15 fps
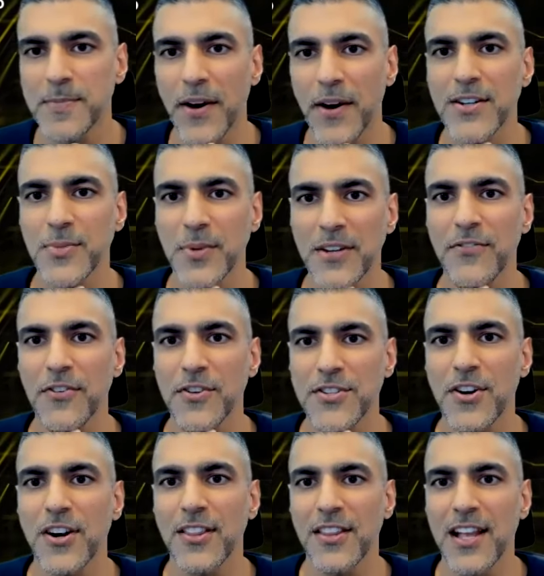parents when he first
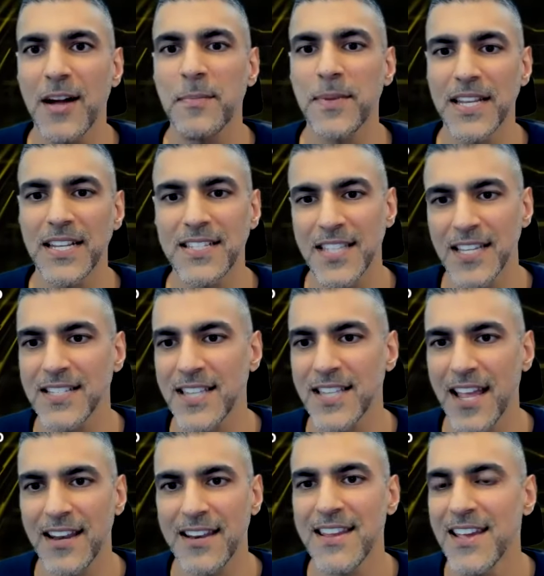started the company, and since
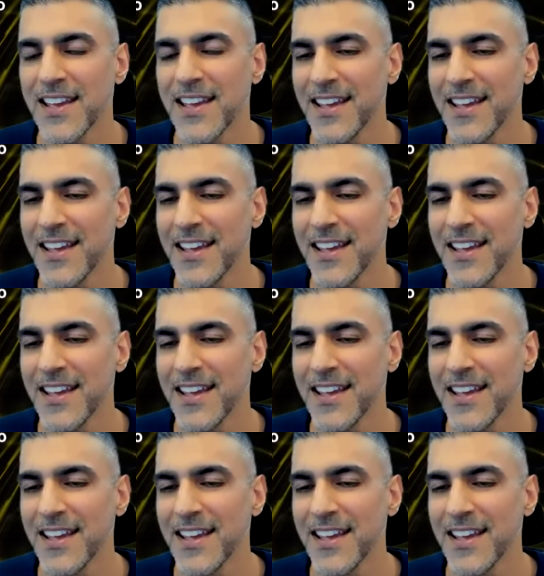then